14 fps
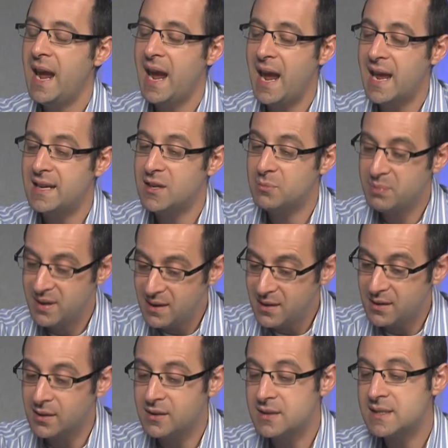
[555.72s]
And it
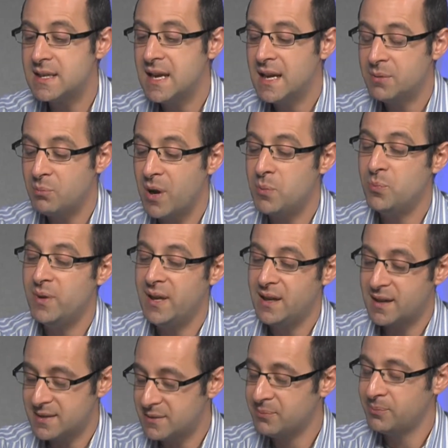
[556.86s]
appears
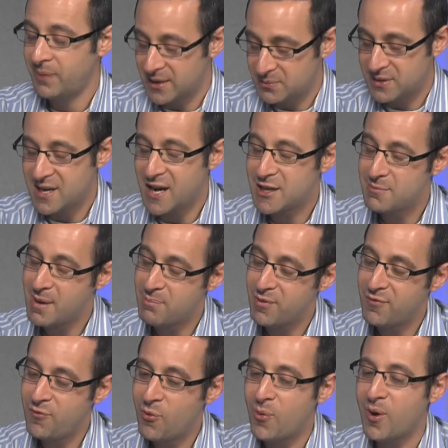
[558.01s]
because as we talked about
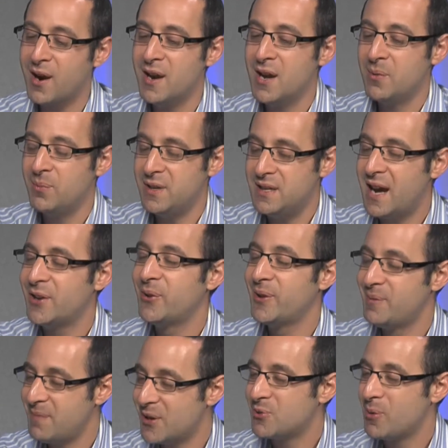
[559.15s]
before, we not only
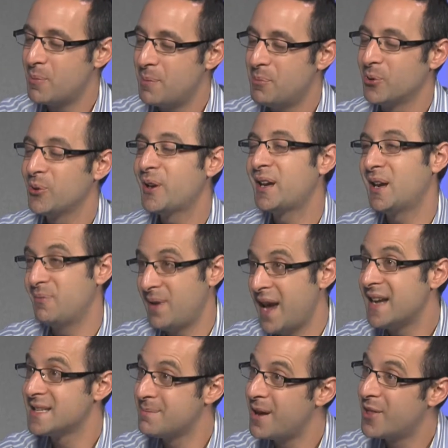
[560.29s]
measure where people are looking, we ask
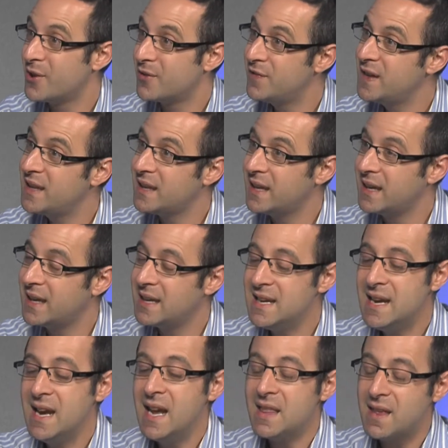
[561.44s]
them how they're feeling,
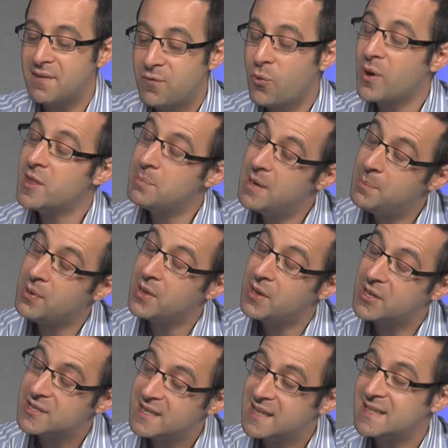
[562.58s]
that for the people in their
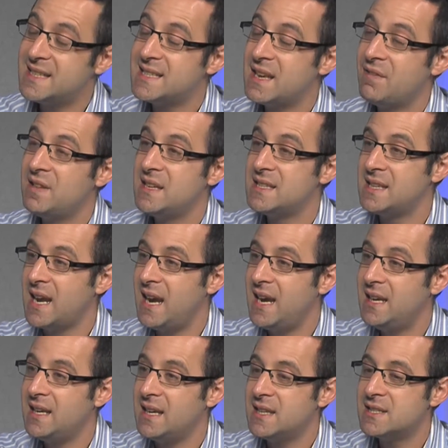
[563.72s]
60s, 70s, and
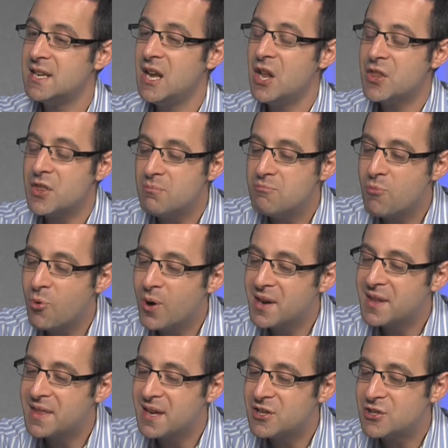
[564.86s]
80s, the more that
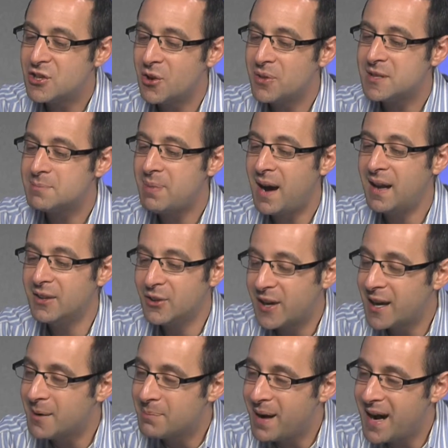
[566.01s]
they show this looking
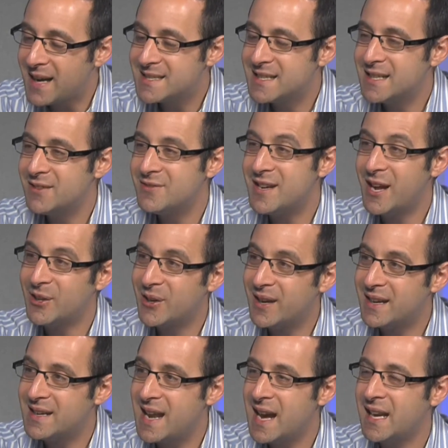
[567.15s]
at positive, not looking at
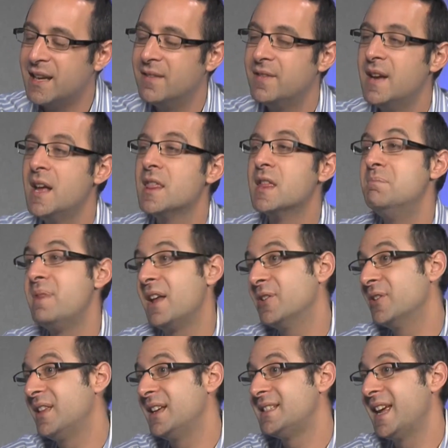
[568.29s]
negative, the better
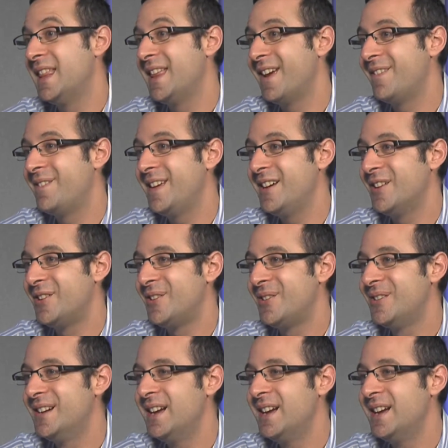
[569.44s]
they say they feel.